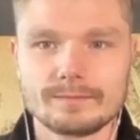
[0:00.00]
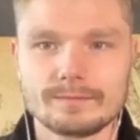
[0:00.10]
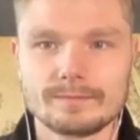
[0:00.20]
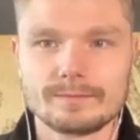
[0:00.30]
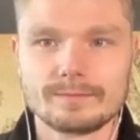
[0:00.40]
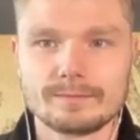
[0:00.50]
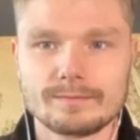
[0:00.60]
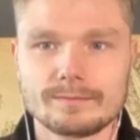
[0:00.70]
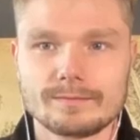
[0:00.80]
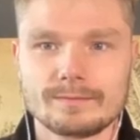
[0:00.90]

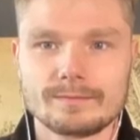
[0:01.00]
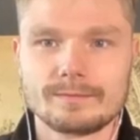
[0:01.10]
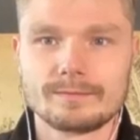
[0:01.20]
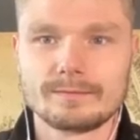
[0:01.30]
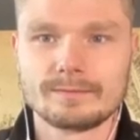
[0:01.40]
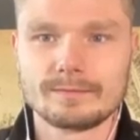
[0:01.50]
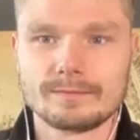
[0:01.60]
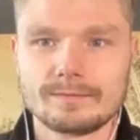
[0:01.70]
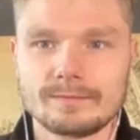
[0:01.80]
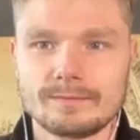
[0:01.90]

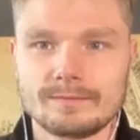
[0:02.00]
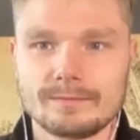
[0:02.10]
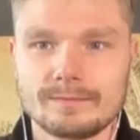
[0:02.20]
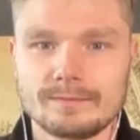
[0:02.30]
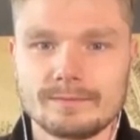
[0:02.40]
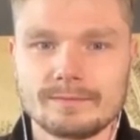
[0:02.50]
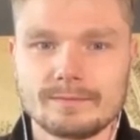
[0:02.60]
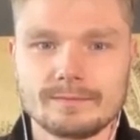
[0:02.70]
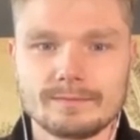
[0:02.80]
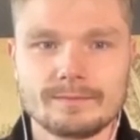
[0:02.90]

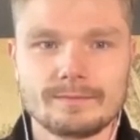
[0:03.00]
(not speaking)